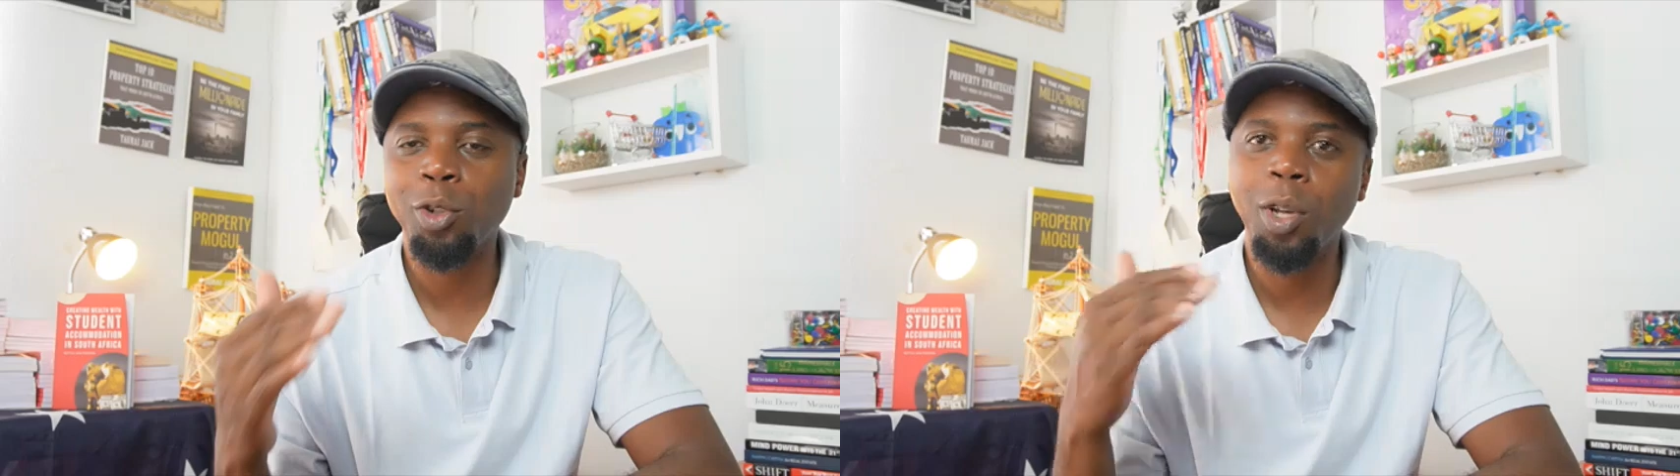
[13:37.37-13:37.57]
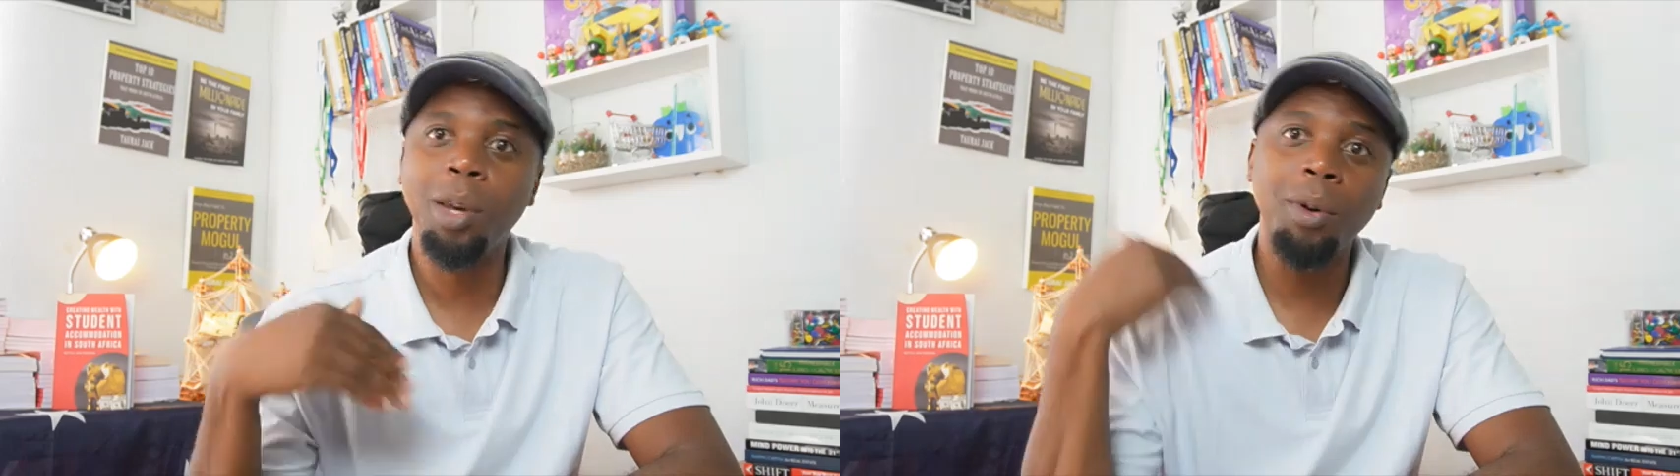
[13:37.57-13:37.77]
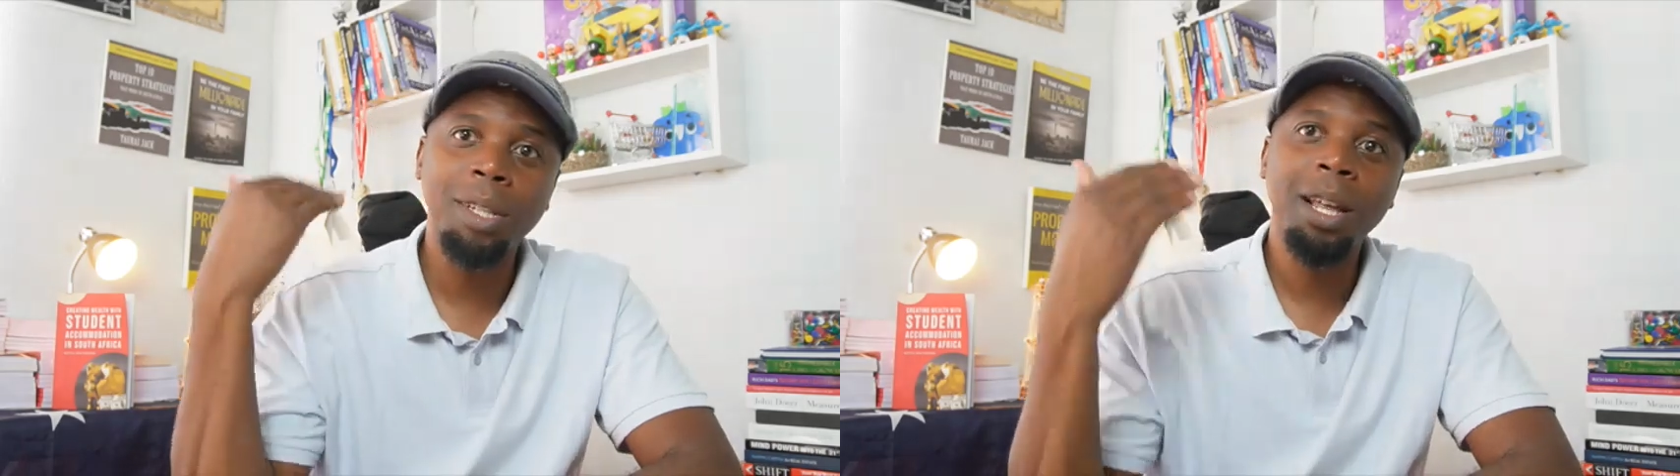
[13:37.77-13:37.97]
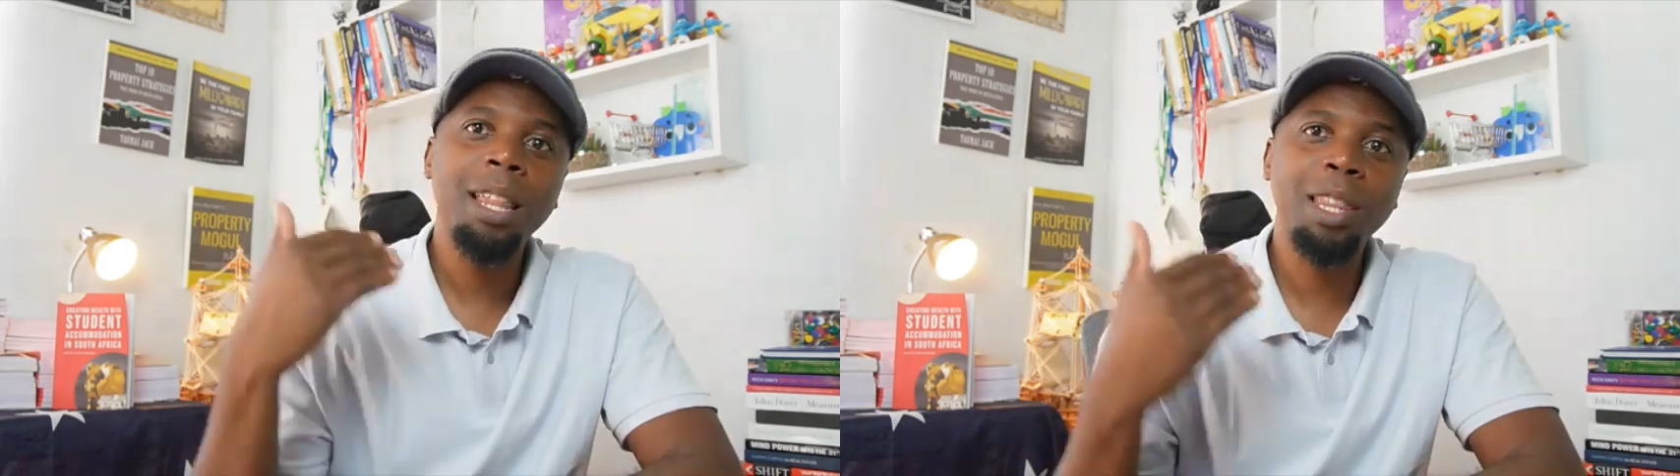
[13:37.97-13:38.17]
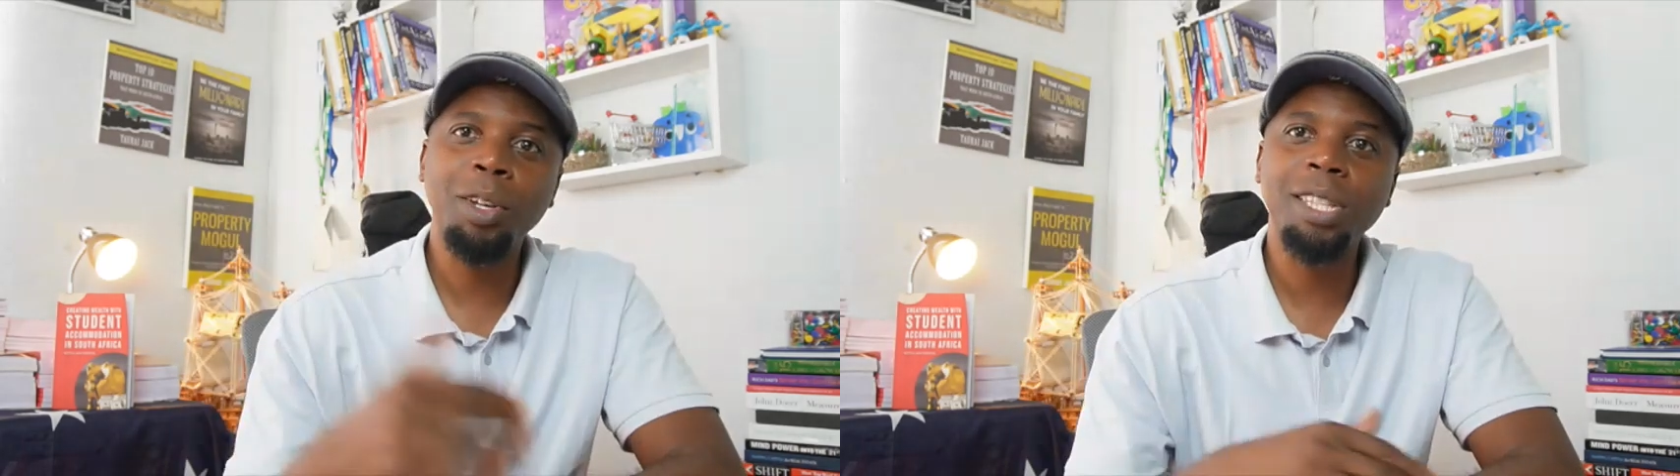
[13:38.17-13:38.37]
So
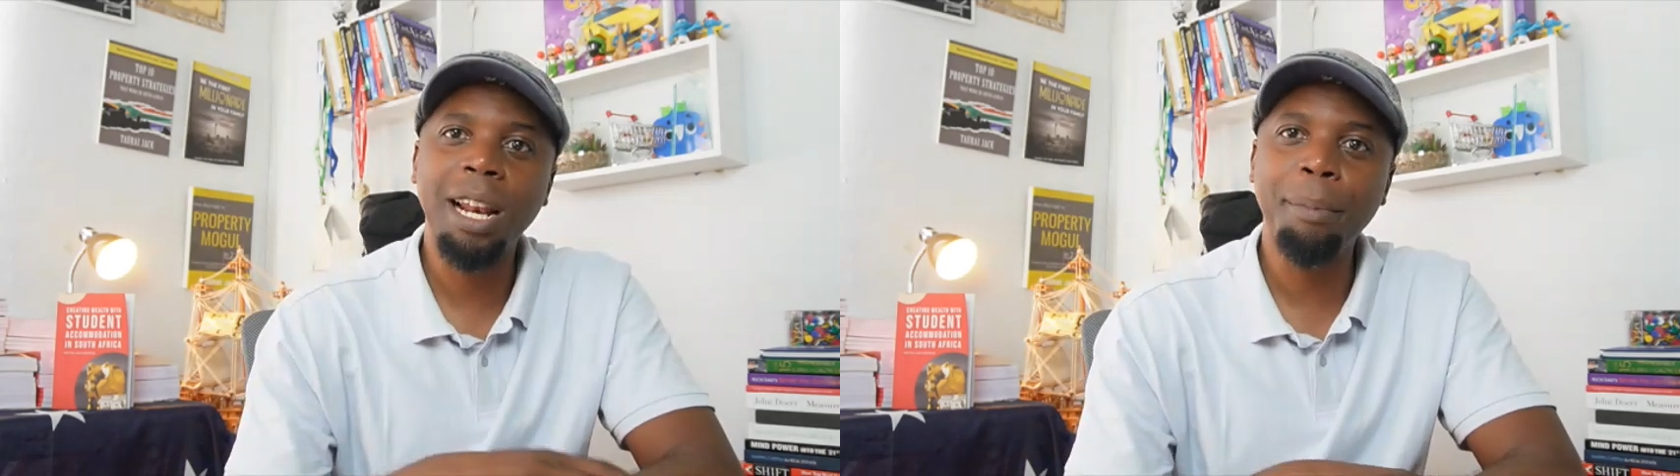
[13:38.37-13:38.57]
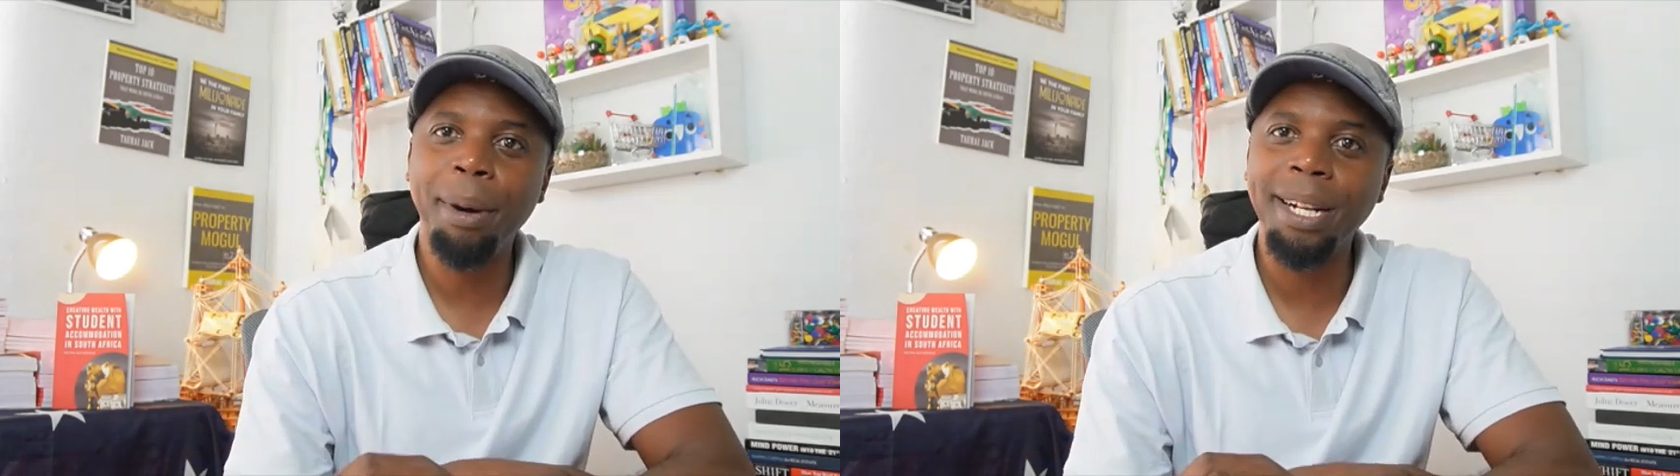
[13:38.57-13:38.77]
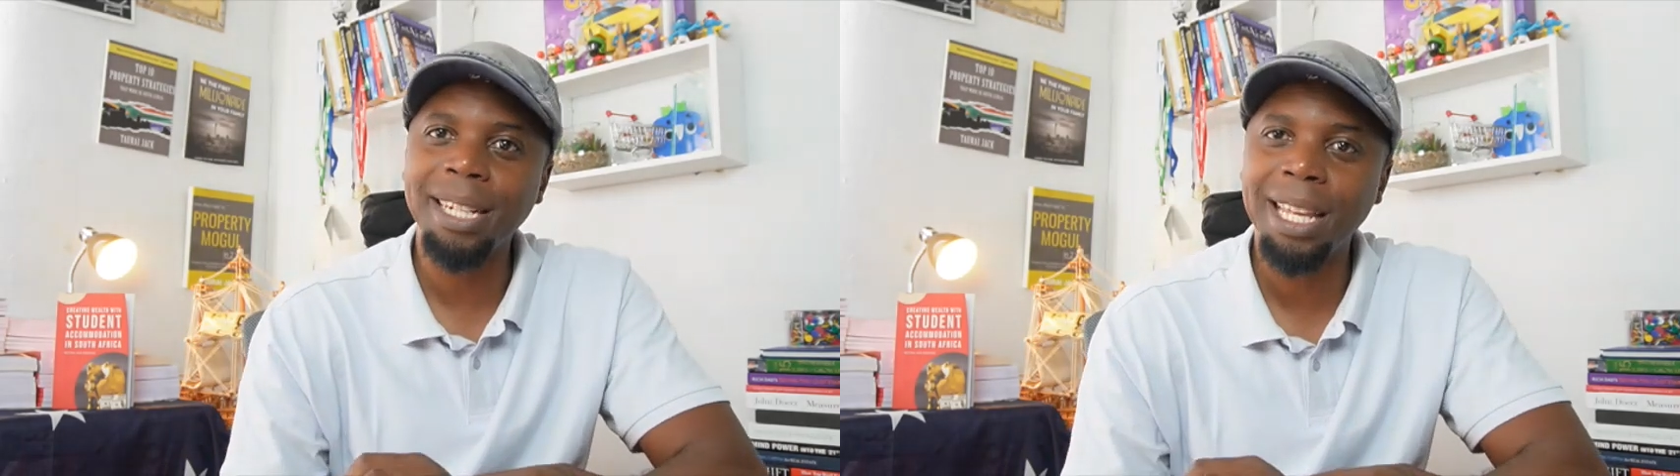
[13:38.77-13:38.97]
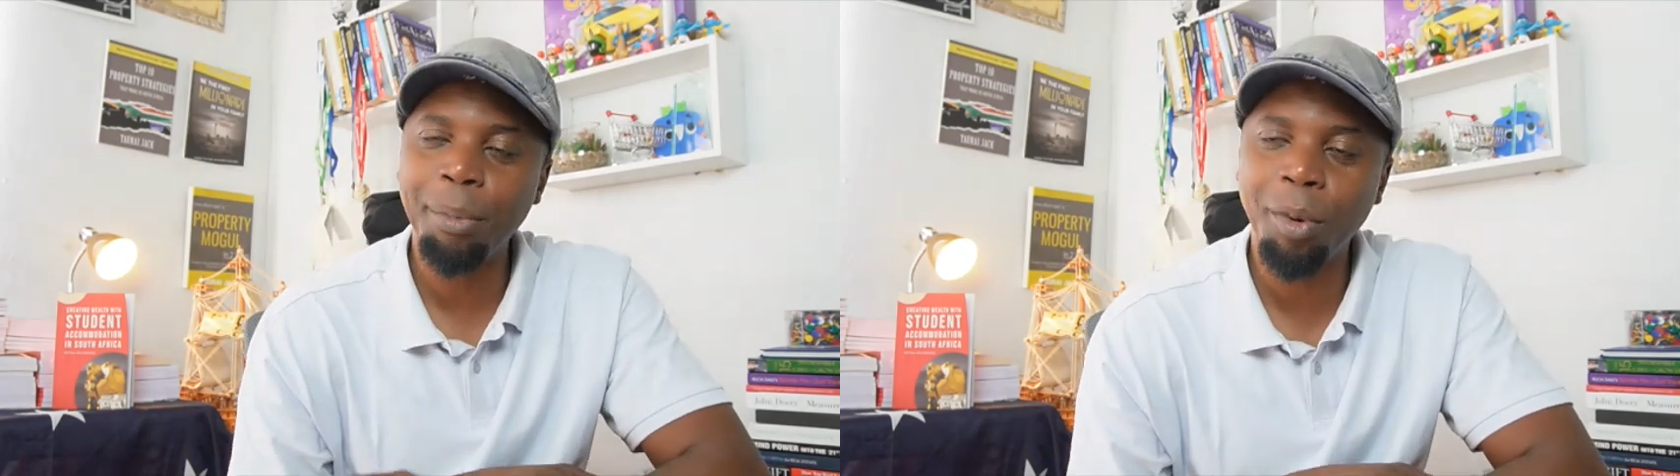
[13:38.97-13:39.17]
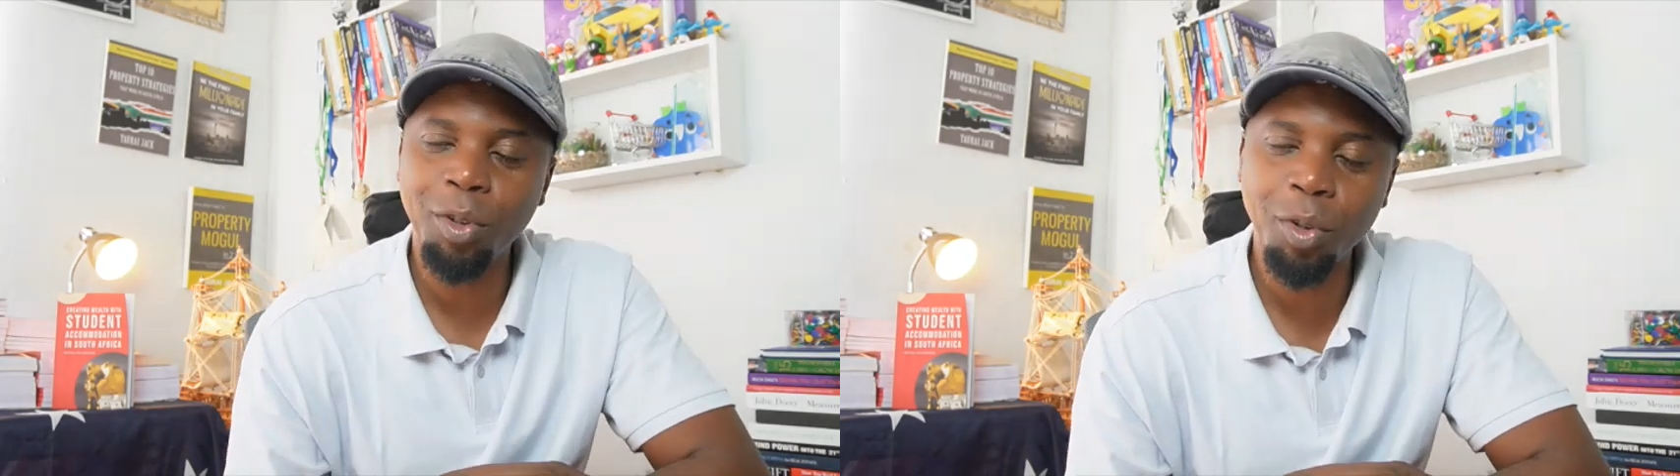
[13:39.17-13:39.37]
they were celebrating him